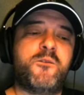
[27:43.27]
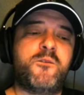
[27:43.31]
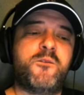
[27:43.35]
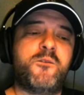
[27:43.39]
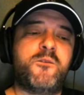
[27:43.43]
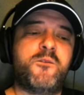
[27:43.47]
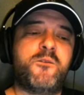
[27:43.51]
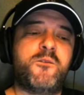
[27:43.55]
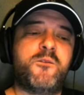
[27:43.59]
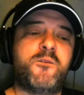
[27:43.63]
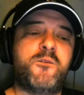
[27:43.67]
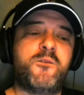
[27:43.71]

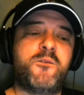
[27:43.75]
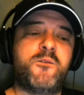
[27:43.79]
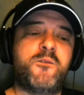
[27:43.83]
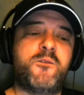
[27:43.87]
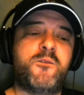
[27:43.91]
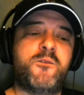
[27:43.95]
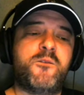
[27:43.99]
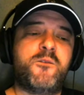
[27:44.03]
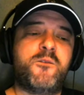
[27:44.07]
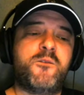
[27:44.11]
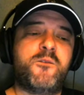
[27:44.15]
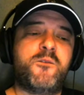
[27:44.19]
It's a
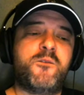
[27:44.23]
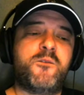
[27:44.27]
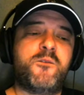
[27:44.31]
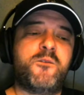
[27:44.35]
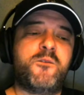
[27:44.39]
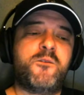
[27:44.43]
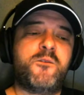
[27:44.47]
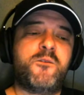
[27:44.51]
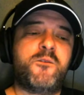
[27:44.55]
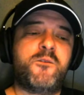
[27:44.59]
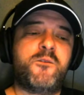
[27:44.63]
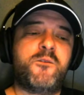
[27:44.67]
gamble.
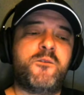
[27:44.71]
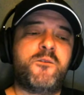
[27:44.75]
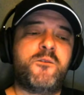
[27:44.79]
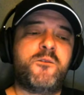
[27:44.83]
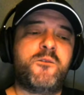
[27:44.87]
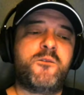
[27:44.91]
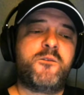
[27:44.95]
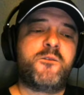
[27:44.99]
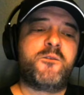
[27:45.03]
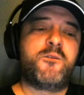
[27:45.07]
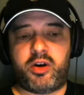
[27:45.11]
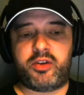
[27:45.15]
Southampton
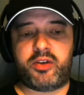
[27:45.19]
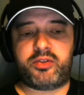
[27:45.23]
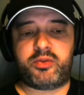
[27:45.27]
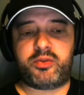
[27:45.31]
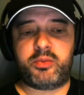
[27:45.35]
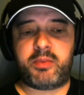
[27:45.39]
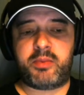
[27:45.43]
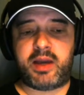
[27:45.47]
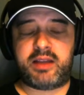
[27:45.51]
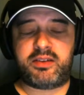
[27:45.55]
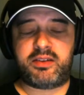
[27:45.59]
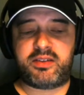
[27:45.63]
next to Arsenal,
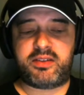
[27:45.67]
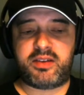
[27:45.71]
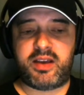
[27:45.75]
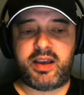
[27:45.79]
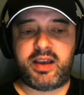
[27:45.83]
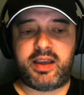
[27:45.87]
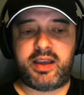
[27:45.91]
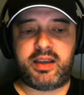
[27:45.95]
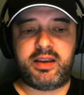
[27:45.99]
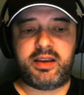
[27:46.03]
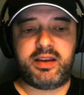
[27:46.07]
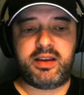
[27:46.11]
Man
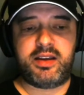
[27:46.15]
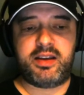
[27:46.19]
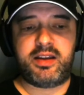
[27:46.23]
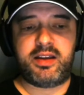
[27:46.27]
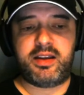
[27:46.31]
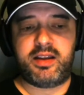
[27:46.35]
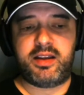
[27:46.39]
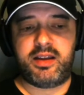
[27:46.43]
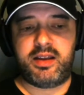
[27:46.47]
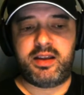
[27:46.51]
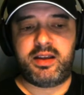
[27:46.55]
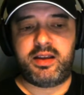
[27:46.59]
City,
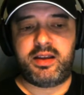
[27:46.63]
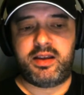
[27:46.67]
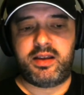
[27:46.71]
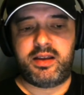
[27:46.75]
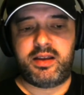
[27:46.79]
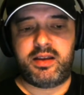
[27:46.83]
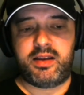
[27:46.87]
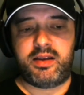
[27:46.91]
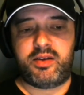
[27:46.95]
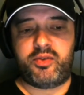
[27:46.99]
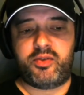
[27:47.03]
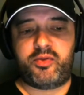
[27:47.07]

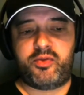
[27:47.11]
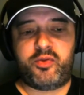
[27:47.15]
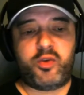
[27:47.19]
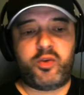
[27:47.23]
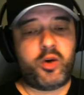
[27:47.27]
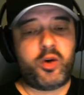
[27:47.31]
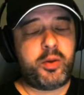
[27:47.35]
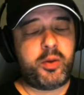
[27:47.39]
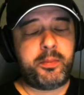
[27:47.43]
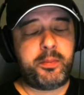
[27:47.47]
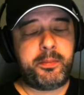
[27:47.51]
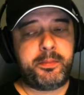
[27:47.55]

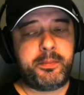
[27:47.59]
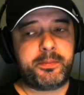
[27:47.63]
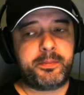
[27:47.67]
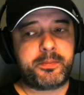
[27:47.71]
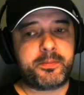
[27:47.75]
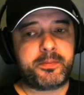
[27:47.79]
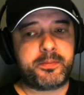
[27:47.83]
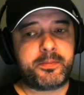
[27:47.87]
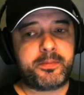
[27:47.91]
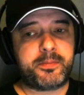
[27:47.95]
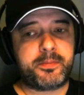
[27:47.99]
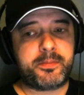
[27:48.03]
Fulham.
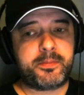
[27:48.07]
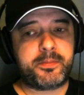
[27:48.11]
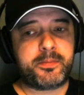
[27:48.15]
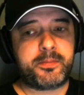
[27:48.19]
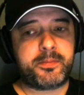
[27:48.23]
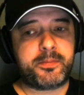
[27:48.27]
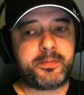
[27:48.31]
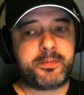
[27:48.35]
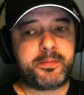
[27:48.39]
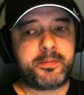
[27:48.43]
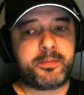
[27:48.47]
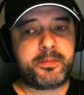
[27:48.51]

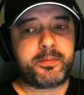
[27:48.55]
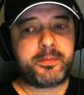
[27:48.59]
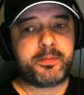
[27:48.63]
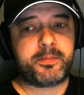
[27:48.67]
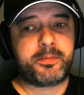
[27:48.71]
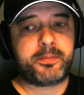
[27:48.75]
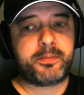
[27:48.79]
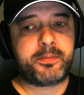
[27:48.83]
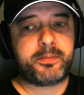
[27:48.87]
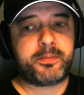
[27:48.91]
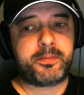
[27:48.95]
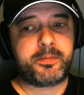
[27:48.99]
If it's
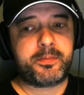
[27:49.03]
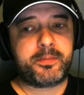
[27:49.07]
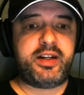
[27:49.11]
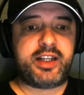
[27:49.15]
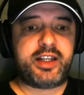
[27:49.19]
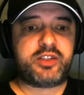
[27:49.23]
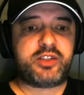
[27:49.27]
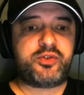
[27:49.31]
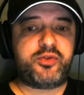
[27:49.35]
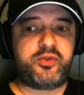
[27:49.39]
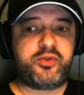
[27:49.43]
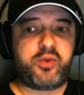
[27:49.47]
just for the
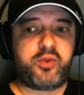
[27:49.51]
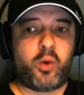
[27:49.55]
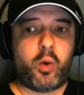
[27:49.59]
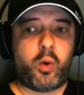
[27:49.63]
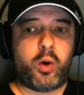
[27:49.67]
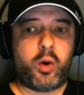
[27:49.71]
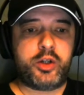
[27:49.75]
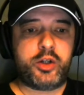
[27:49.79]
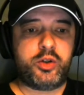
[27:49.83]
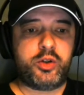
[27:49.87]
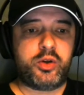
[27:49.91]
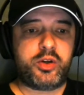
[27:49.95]
next
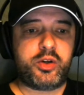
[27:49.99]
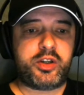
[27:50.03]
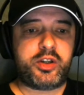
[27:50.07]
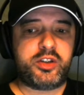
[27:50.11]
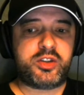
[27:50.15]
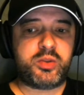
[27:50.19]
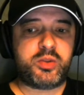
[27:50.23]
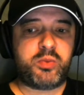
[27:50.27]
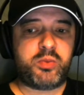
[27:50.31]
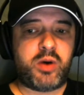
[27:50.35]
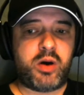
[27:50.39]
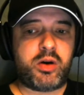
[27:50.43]
4 and you're looking
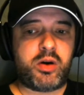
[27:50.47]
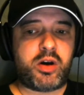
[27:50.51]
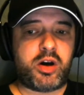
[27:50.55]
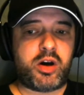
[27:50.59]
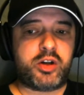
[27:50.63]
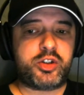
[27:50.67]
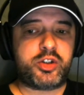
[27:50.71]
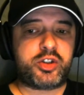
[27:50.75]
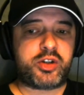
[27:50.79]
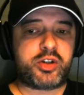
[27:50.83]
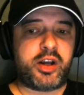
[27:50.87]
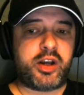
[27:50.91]
to
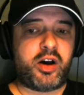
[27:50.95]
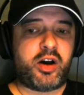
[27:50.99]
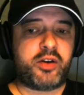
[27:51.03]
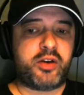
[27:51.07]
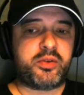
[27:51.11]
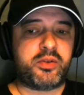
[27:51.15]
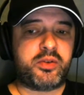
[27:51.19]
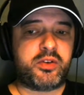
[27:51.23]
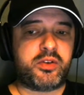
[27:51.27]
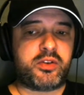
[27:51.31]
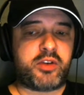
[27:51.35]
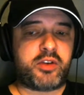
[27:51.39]
wildcard straight
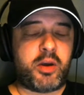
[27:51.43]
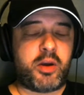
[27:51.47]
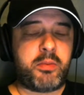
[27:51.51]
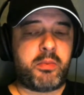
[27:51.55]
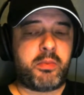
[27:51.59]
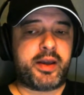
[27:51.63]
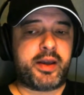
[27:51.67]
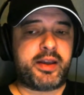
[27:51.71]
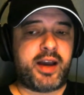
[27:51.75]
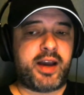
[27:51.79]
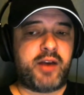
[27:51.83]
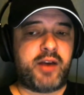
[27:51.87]
afterwards, I don't
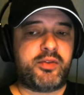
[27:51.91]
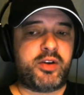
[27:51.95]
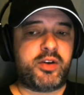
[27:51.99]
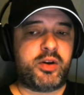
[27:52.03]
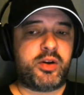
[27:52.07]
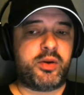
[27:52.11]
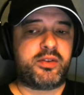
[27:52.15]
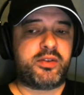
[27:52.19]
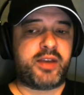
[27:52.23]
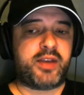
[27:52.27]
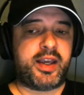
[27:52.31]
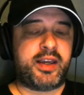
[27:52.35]
mind
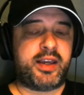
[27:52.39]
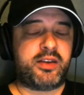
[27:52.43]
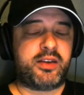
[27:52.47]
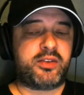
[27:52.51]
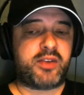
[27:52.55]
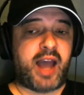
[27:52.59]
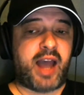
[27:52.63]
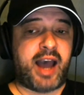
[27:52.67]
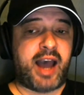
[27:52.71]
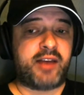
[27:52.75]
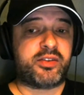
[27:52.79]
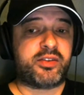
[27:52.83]
Calvert-Lewin to Ings
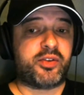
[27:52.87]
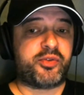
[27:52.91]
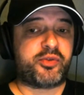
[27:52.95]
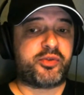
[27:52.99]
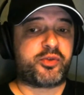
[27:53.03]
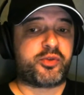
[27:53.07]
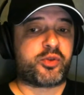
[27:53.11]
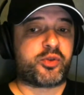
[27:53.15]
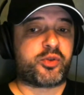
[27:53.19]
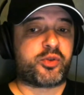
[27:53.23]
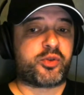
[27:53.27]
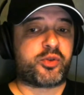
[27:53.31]
as a
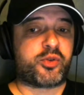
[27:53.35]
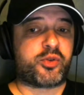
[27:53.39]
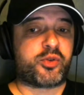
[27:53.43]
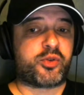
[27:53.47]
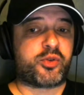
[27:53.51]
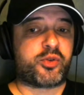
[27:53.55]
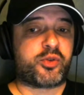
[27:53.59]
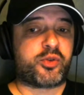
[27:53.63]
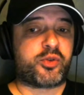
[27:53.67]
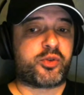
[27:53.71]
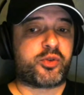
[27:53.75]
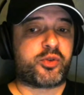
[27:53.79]
free
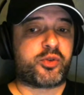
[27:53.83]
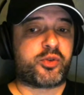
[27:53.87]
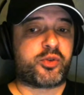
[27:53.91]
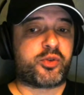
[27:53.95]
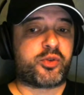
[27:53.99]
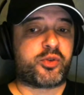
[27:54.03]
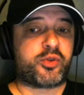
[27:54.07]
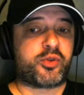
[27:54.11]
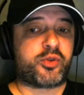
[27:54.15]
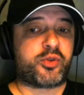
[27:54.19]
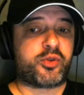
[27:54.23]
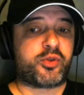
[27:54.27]
transfer.
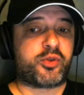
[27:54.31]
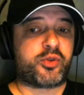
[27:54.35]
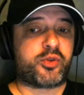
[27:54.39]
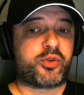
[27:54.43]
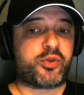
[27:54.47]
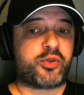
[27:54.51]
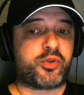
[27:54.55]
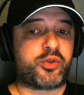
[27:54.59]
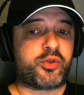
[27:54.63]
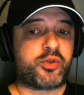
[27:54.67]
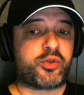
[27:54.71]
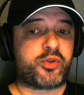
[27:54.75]

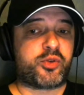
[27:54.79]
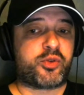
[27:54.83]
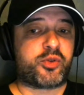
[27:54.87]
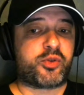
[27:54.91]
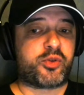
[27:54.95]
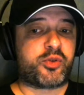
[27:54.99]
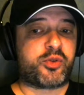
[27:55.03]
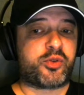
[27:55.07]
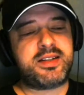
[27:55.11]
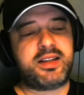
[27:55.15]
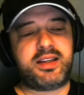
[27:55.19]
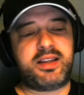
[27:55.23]
But
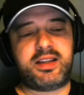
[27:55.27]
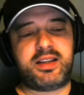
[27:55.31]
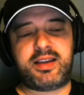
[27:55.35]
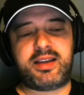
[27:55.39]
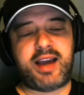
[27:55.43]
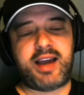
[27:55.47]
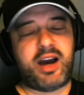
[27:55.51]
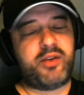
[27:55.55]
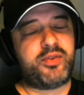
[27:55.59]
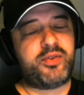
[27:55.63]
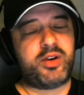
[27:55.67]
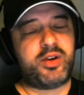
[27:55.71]
listen,
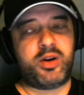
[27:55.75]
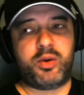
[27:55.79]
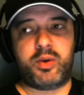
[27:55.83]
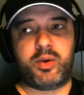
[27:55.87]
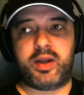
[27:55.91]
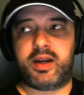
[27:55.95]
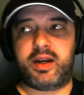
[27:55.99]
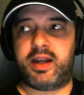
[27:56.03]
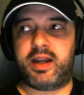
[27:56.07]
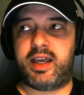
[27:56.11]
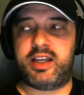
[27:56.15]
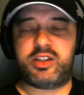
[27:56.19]

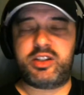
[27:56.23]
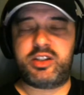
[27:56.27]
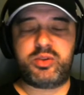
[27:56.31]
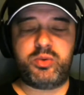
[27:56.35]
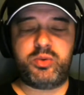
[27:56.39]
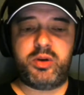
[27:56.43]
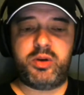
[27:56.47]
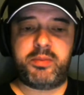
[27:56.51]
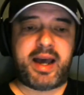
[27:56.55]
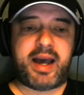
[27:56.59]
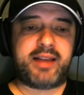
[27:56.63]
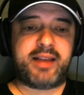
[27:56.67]
Calvert-Lewin, it's
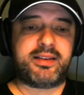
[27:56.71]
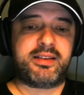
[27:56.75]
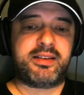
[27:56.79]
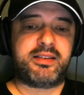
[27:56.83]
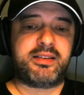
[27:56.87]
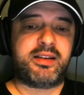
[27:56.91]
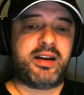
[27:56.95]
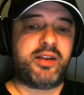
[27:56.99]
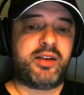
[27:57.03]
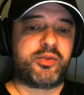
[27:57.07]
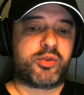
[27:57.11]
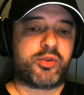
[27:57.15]
all about the
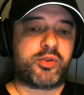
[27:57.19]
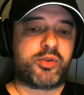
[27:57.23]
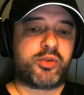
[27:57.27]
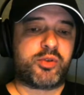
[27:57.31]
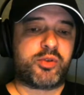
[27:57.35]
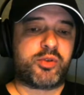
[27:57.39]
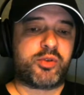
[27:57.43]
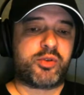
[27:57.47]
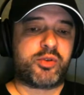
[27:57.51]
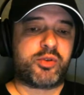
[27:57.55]
delivery.